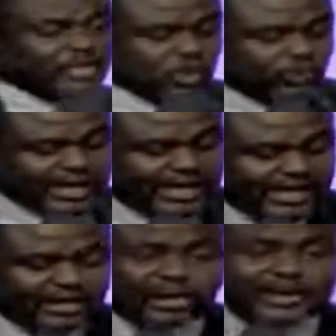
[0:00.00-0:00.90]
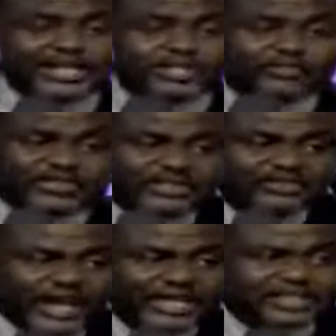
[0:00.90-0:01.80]
means when we are ignorant of his
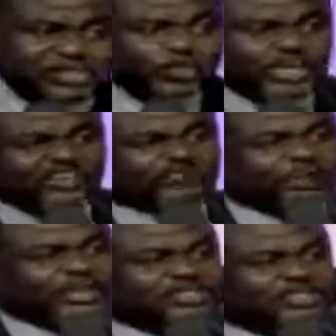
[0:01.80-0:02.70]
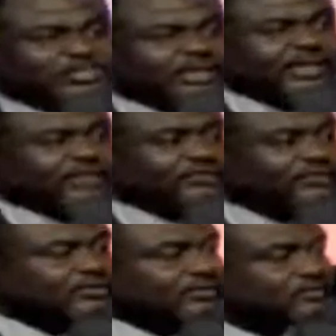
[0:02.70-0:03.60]
devices, we give place to the
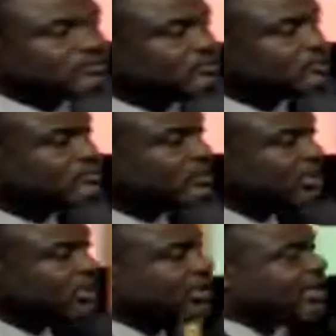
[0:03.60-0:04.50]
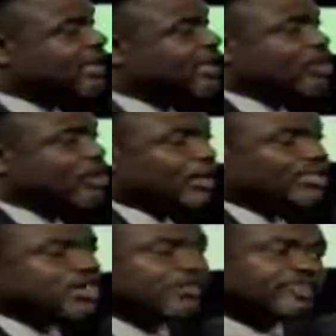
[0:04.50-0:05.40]
devil.
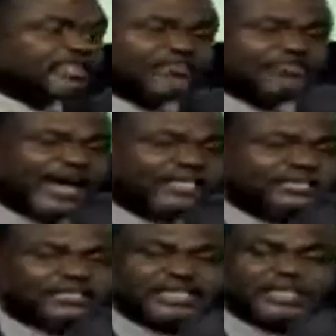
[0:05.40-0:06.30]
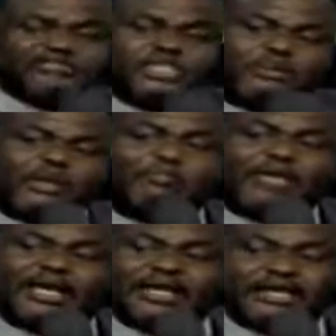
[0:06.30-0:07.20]
Ignorant of his devices gives him a
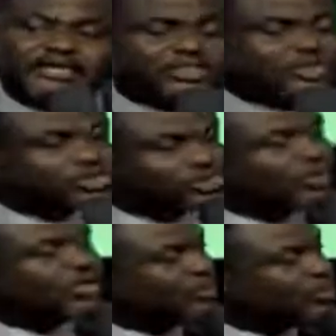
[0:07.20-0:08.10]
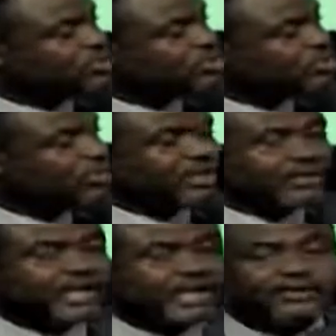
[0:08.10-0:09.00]
place to do what he wants to do in
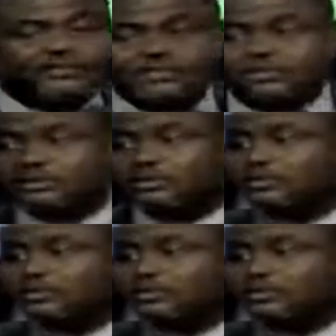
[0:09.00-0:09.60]
our lives.